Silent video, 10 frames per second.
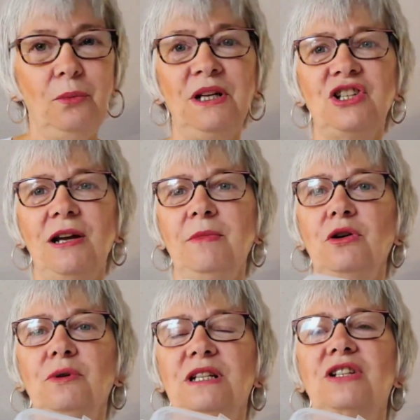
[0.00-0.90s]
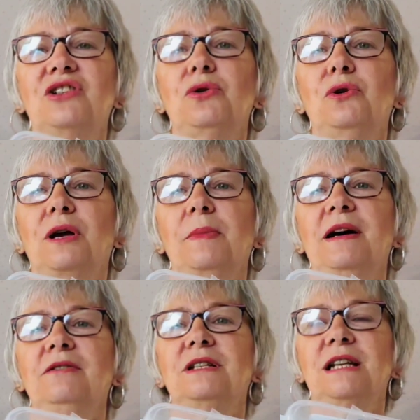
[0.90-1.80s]
which I'm going to talk
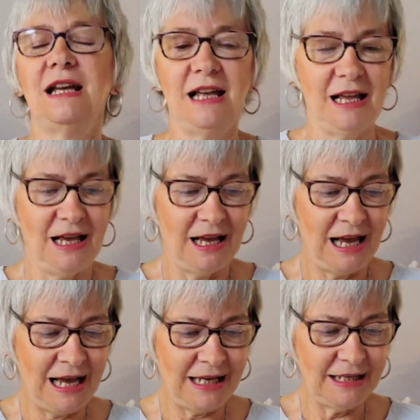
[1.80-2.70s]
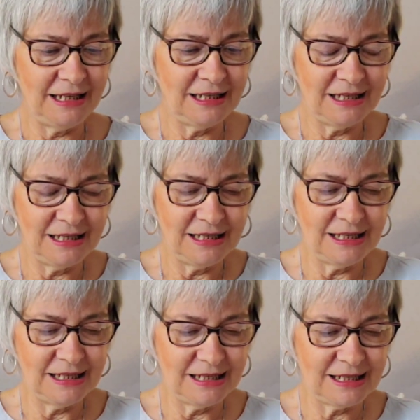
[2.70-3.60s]
about.
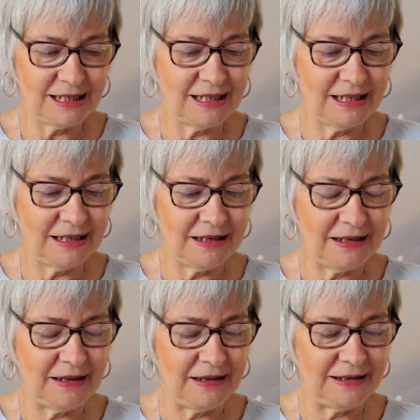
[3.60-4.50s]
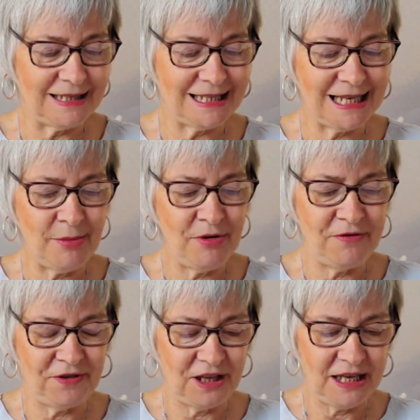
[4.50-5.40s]
And some
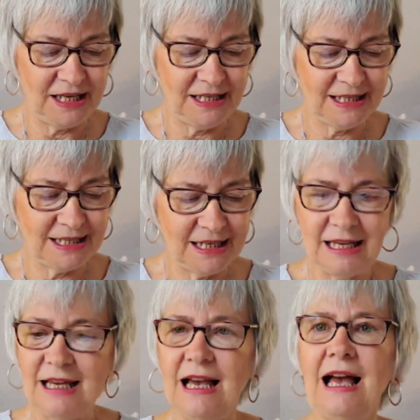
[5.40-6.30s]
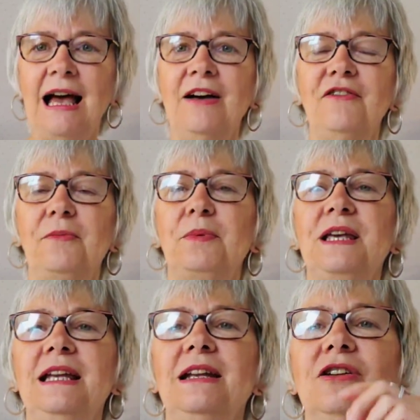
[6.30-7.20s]
of these have
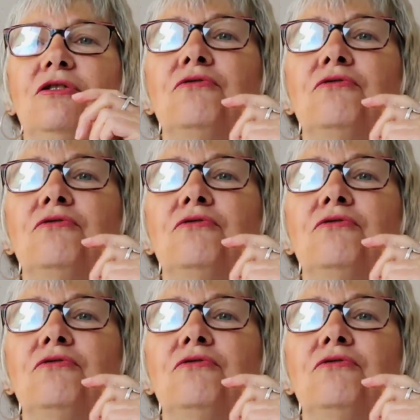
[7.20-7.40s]
been